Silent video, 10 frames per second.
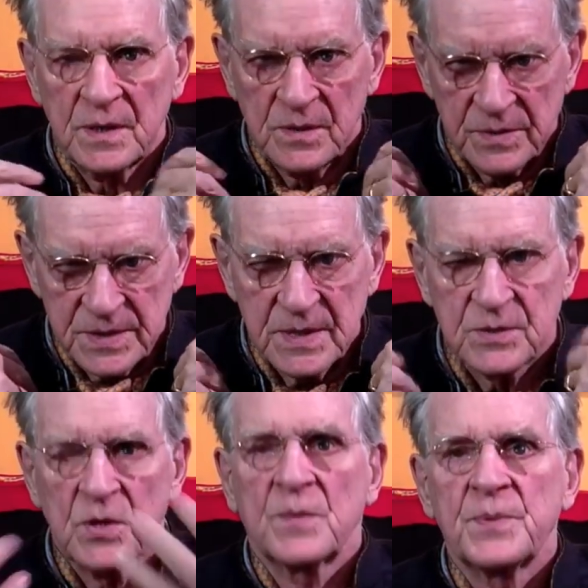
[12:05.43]
in other words, he
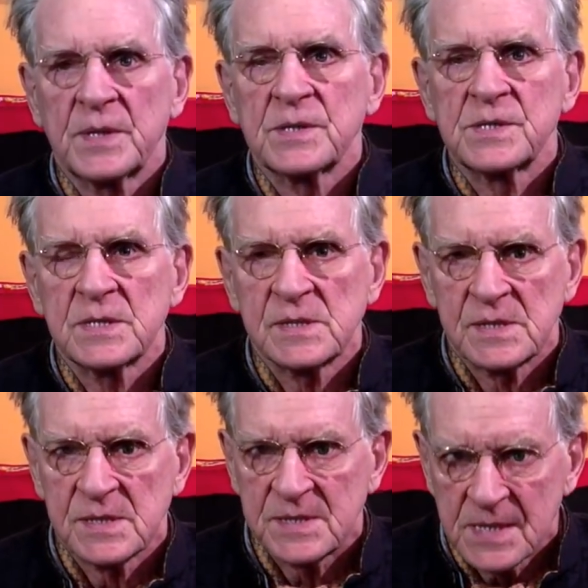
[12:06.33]
interpreted
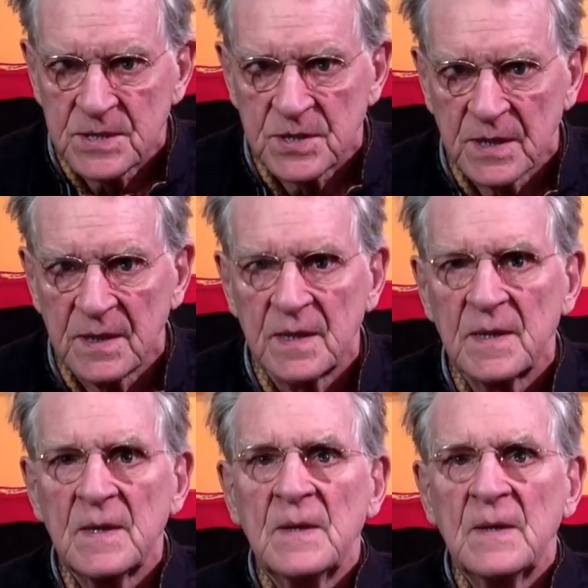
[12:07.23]
Jesus' teaching